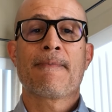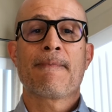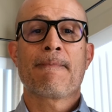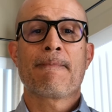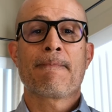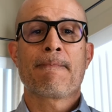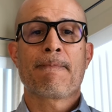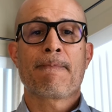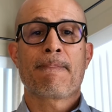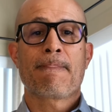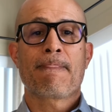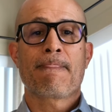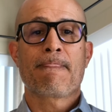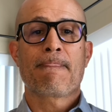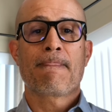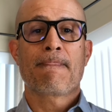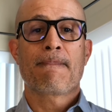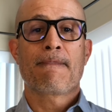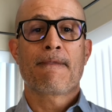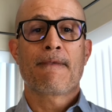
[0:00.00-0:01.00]

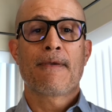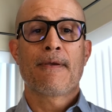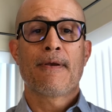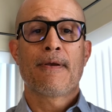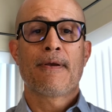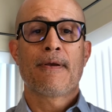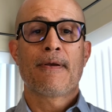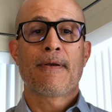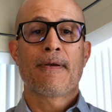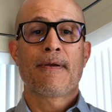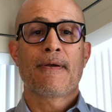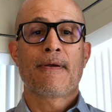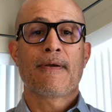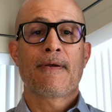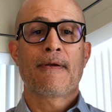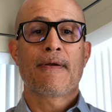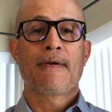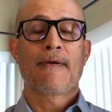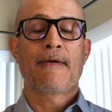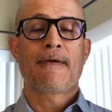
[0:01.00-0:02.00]

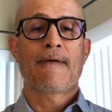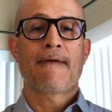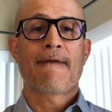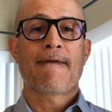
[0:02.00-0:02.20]
(silence)